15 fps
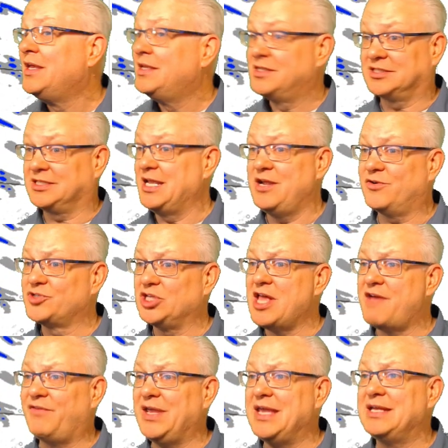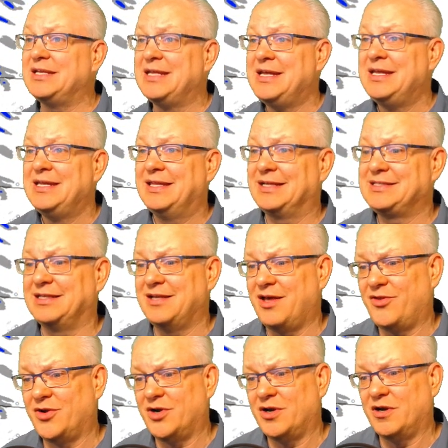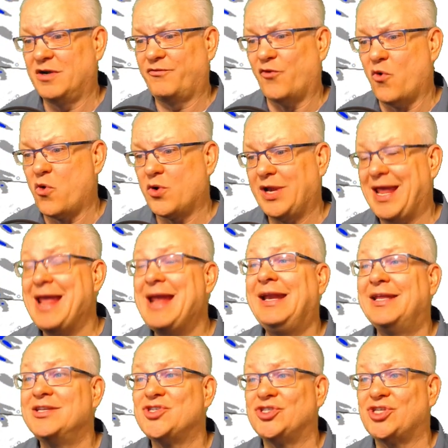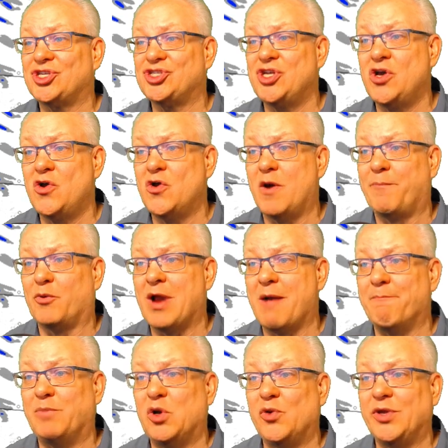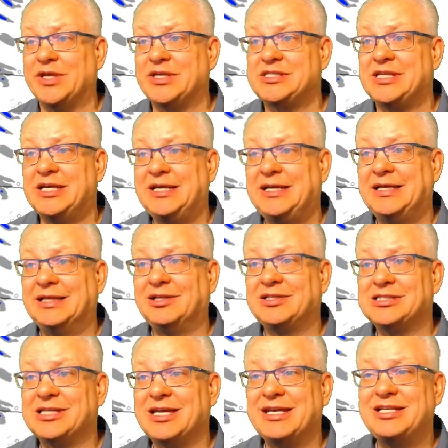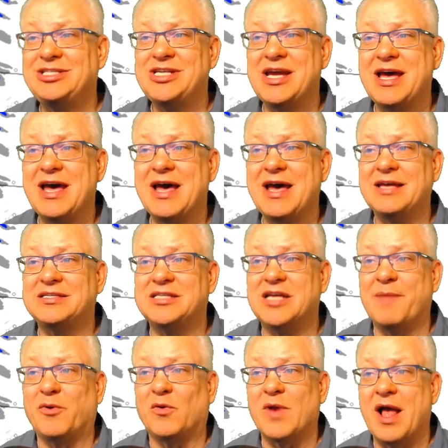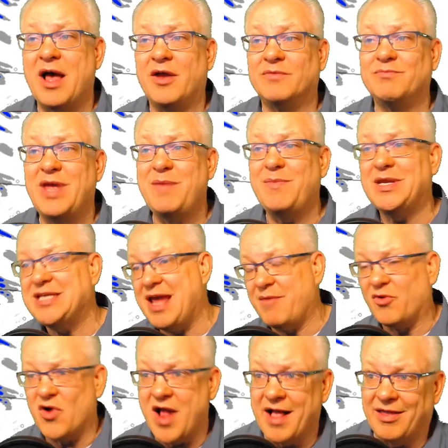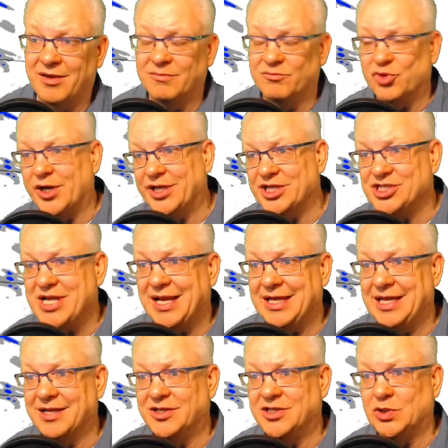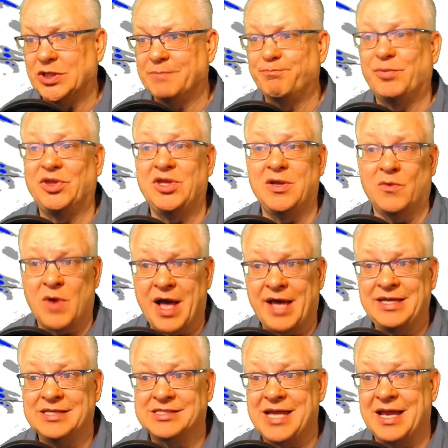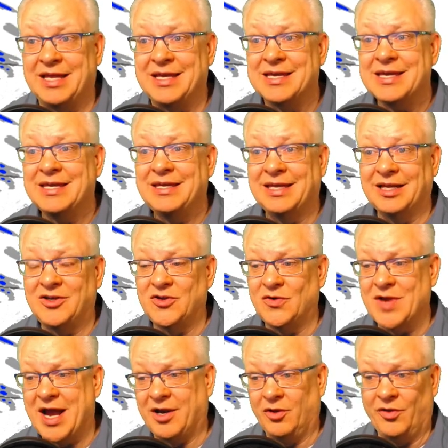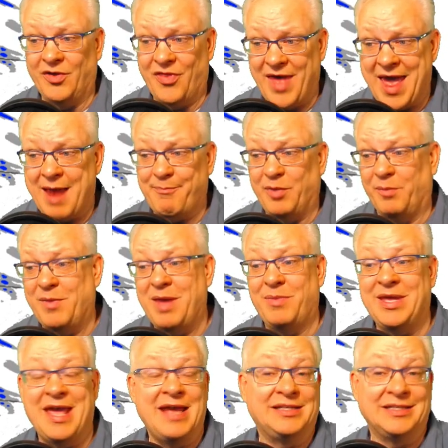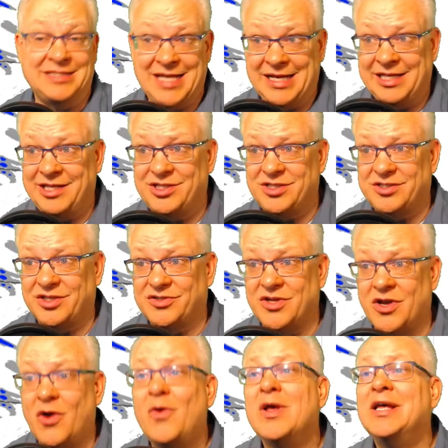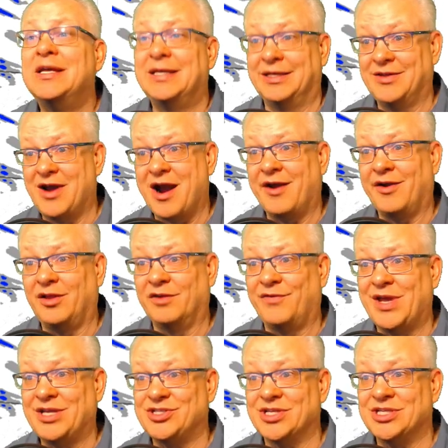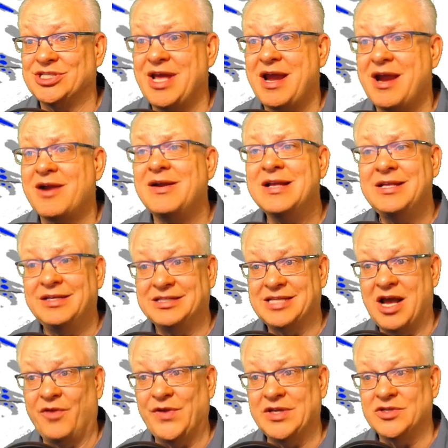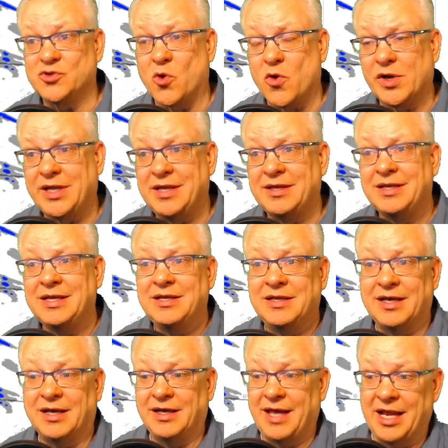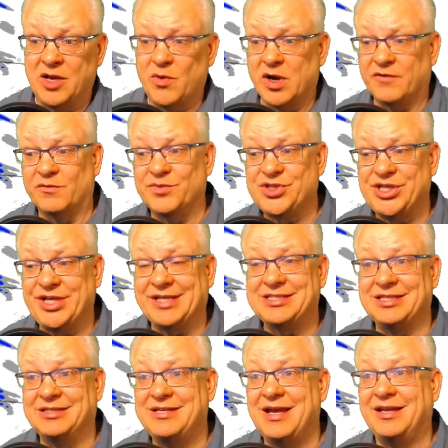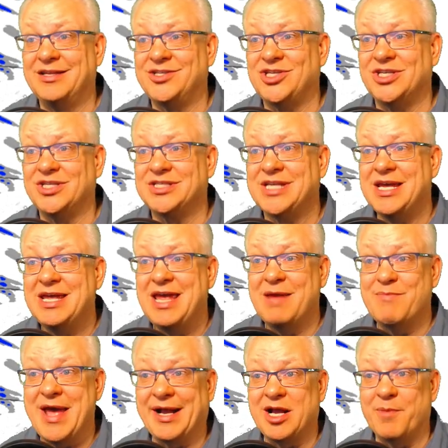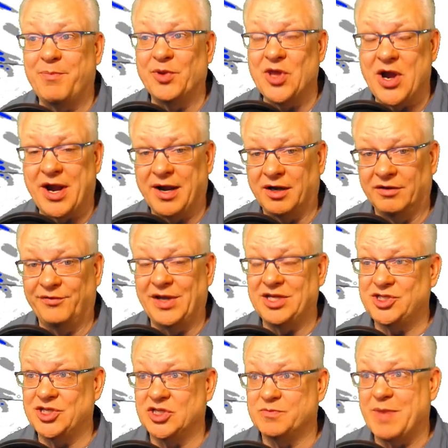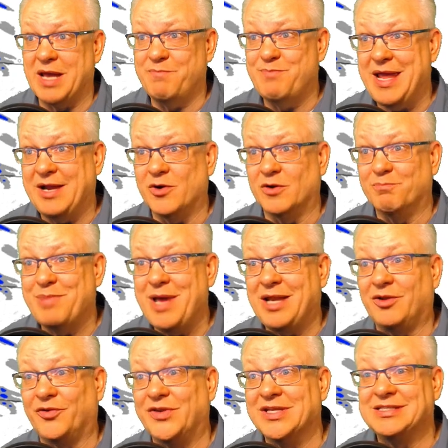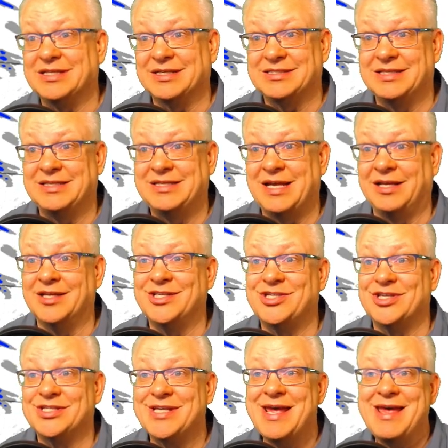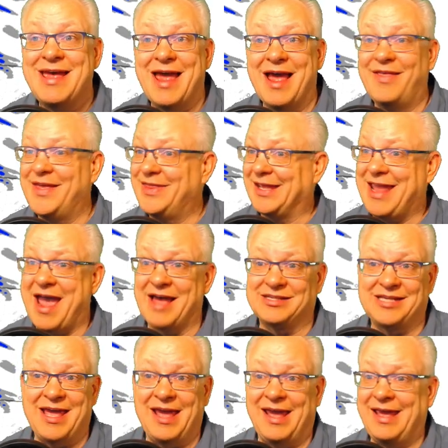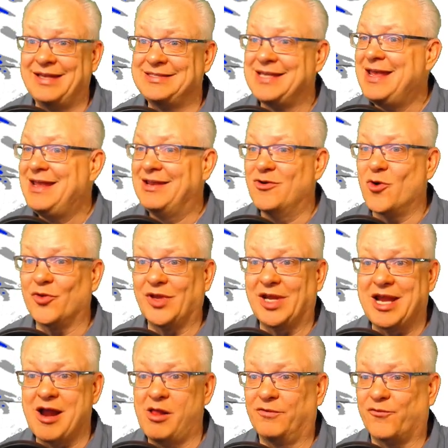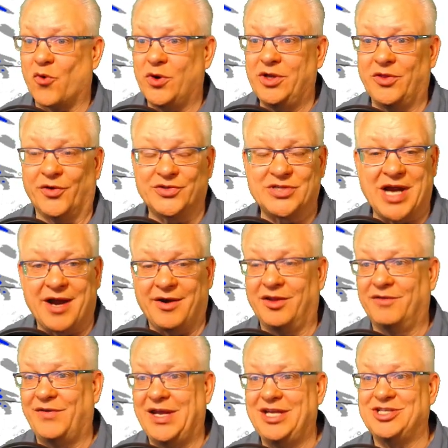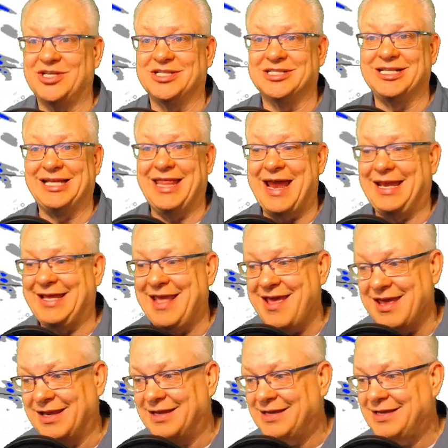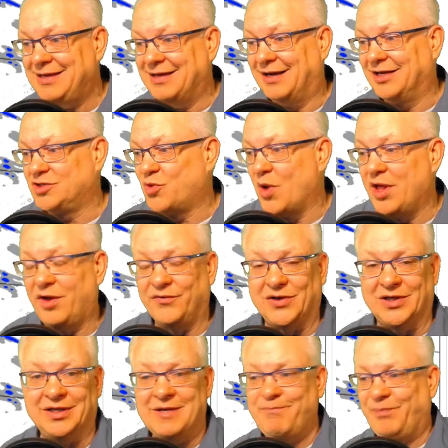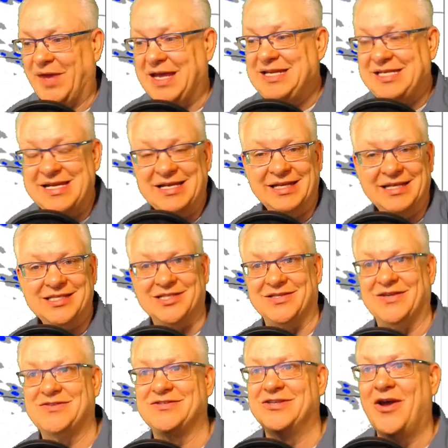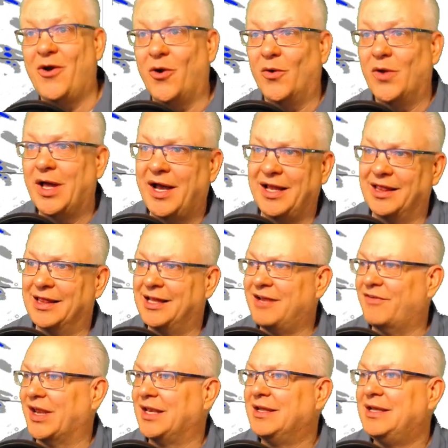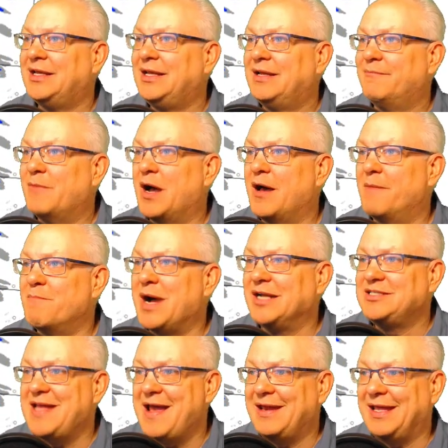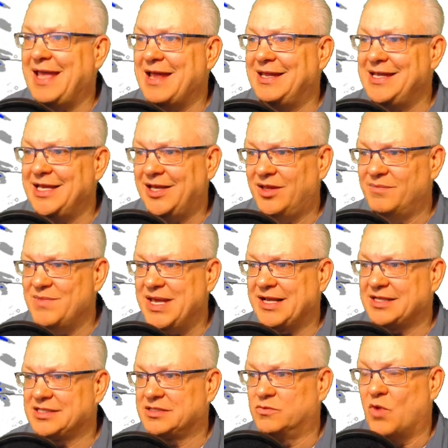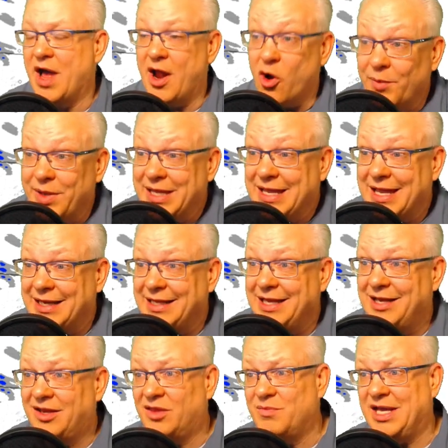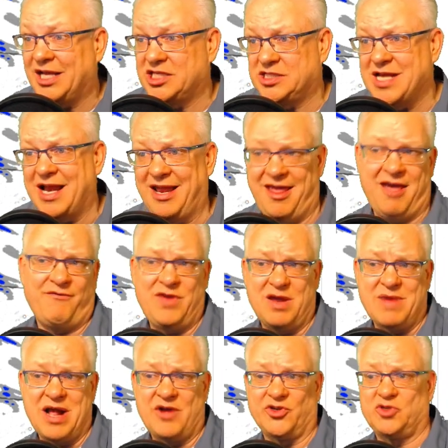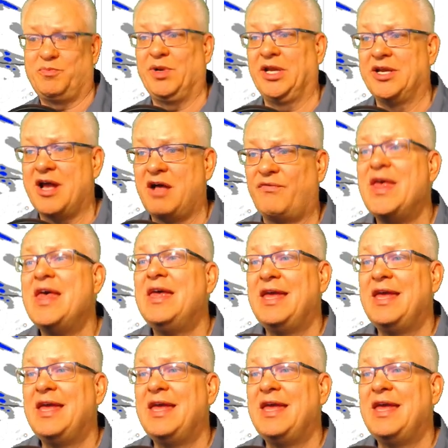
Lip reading: Skiers are loving it. That's another 4 to 8 inches of snow up around Bogus. It looks like just up around maybe Tamarack and Brundage getting into it, but the Oahu's getting into not only that, but maybe 8 to 10 inches of snow, and the higher elevations there. Southeast Oregon, anywhere from 6 to 10 inches, and back up on the higher elevations by Baker and Pendleton, 6 to 10 inches. And then the Cascades, Northern California, those higher elevations, look at that again, 12 to 18 inches of snow. I love it. Montana getting into the mix, Wyoming getting into the mix, not heavy amounts, but enough.